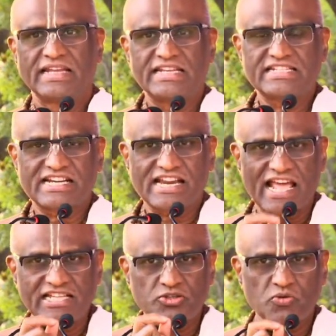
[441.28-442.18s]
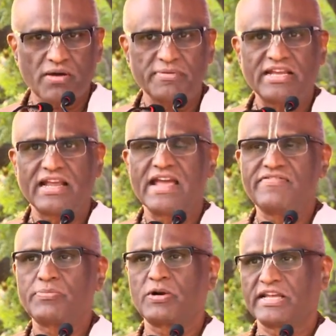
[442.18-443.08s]
is transforming
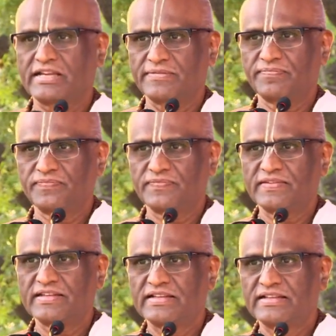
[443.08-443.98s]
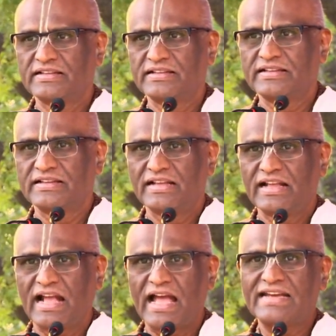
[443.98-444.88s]
everybody.
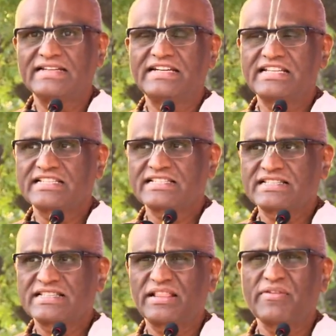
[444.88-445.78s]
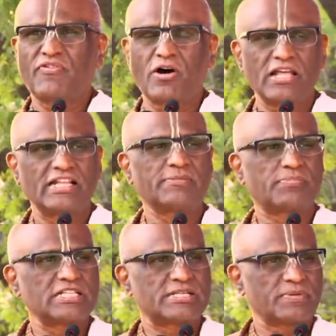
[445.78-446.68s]
And it is the following the
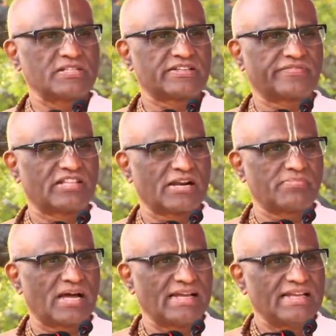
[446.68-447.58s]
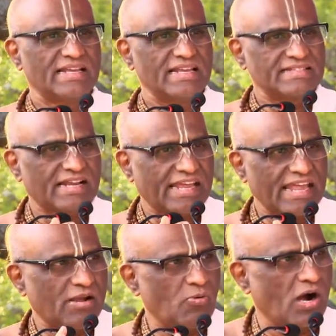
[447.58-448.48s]
principles of Dharma is a
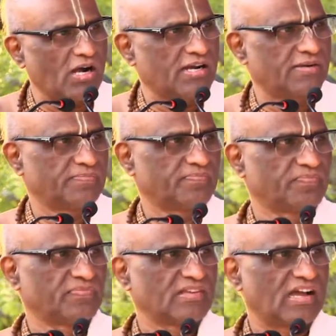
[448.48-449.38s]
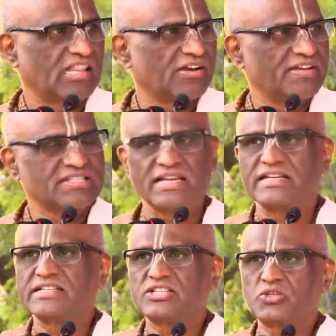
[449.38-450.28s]
cakewalk. Otherwise,
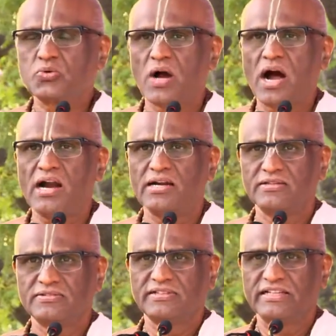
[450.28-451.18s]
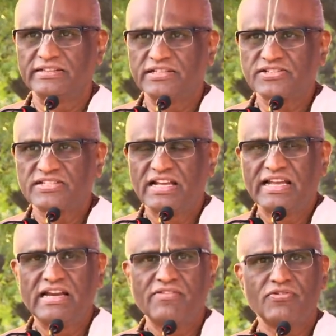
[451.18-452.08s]
it is too hard in this
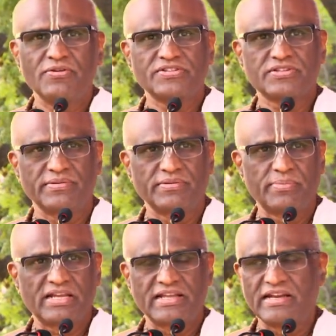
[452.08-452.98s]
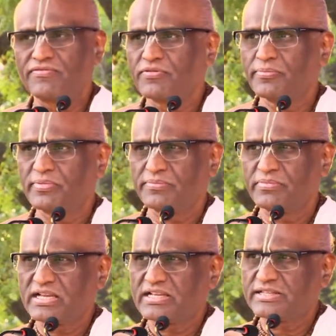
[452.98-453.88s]
influence,
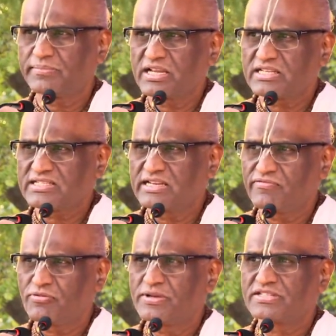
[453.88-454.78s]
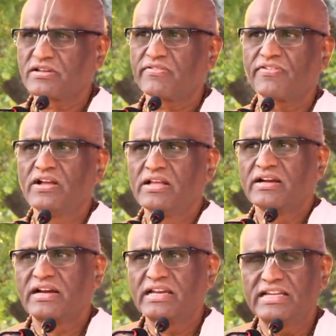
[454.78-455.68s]
biggest influence of
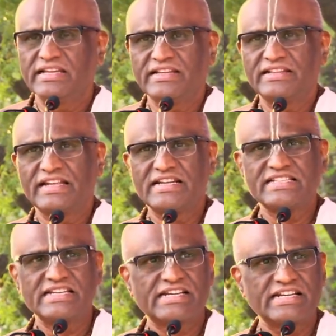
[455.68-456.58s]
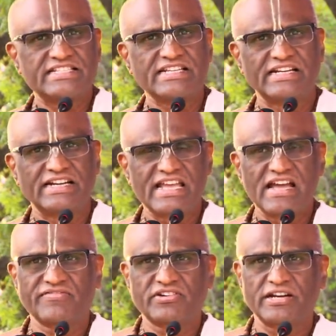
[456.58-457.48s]
Kali that is increasing day
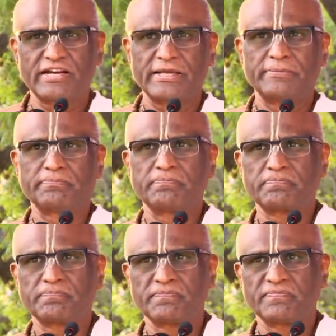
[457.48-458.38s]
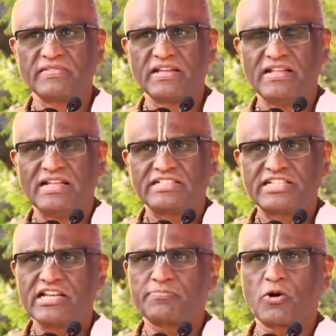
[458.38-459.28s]
after day.
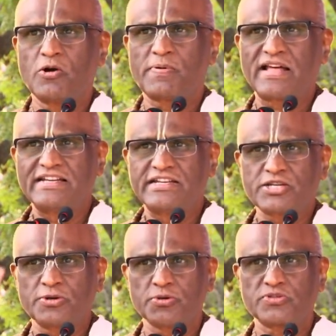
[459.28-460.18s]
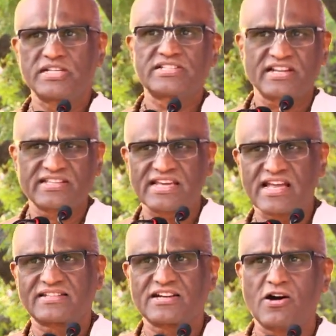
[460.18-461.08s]
Srila Prabhupada introduced this RATHA
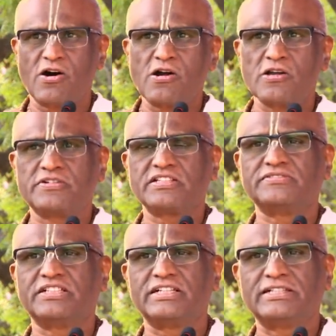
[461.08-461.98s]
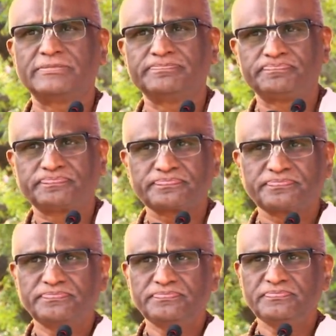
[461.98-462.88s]
YATRA all over the world.
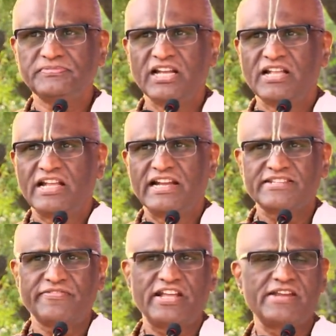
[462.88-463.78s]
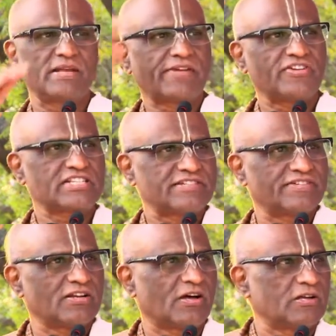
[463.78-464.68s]
It's a very big
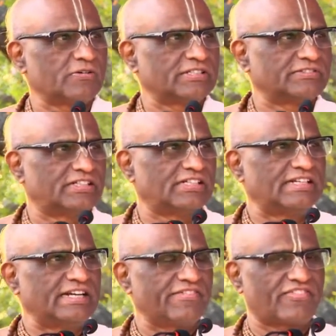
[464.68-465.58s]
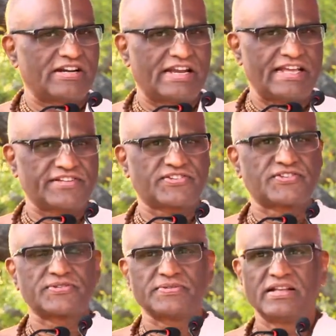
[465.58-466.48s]
festival all over the world in different
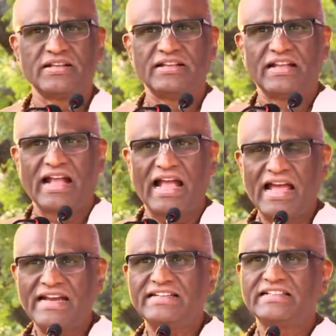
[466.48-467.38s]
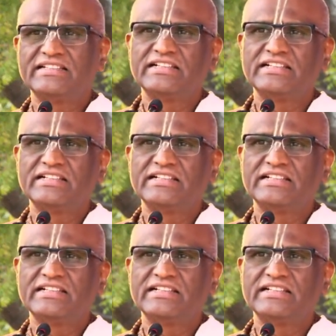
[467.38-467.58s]
days. And